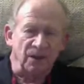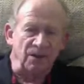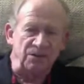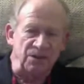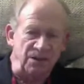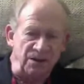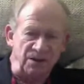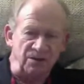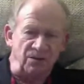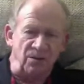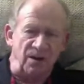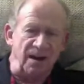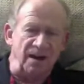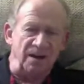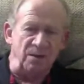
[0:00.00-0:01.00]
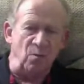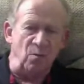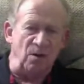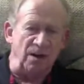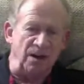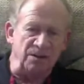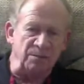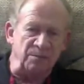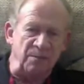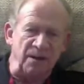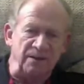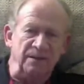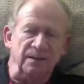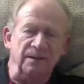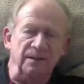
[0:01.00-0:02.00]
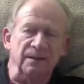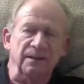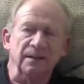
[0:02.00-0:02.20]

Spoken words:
because he didn't grant him what he expected.